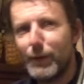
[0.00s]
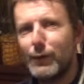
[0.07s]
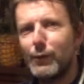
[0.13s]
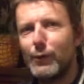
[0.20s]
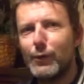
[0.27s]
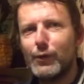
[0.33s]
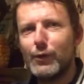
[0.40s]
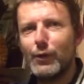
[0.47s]
the
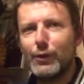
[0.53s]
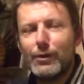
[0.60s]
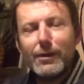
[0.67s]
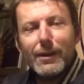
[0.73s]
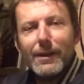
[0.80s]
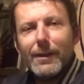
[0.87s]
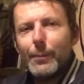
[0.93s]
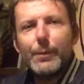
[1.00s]
door shuts.
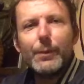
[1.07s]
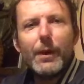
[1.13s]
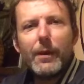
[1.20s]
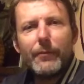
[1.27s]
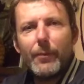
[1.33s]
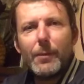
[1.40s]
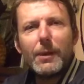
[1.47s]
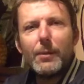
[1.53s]
But none
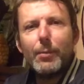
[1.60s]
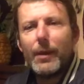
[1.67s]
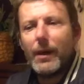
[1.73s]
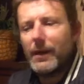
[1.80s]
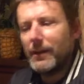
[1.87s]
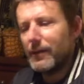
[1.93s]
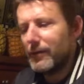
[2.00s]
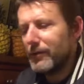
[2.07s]
of them are
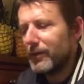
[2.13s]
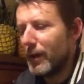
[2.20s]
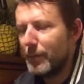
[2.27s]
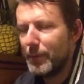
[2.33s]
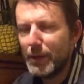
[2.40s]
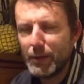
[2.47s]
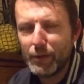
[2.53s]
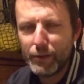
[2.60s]
complaining. There's
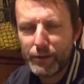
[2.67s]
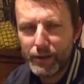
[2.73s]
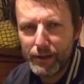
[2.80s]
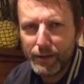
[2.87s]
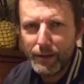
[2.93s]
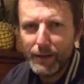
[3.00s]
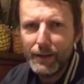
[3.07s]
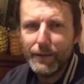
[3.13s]
nobody
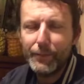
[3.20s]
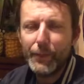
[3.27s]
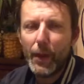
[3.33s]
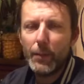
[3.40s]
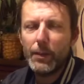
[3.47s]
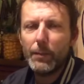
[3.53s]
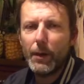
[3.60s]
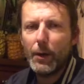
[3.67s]
tutting,
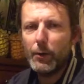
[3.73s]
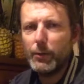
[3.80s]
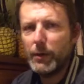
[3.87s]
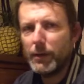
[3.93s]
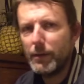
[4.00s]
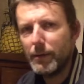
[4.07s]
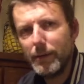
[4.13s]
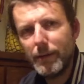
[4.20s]
nobody moaning.